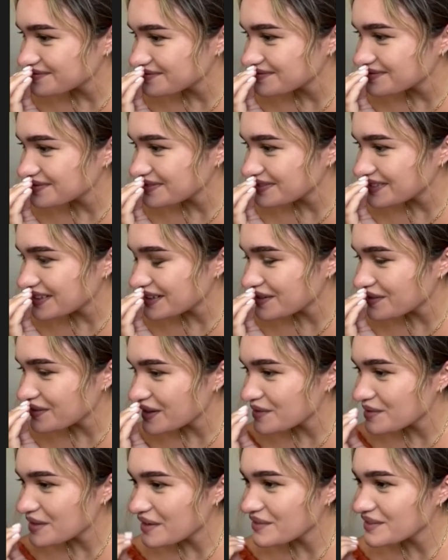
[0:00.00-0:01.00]
I don't know
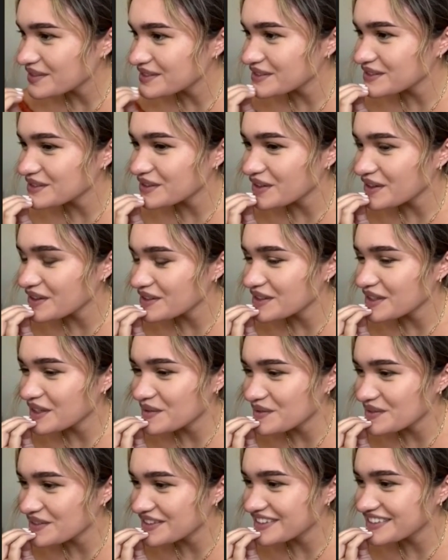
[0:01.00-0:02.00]
why I'm having such a hard
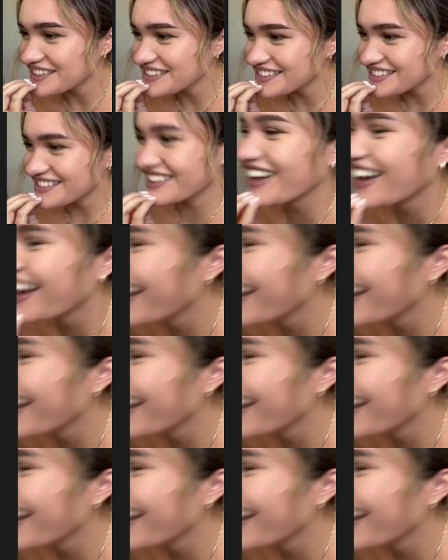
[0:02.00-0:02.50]
time with this.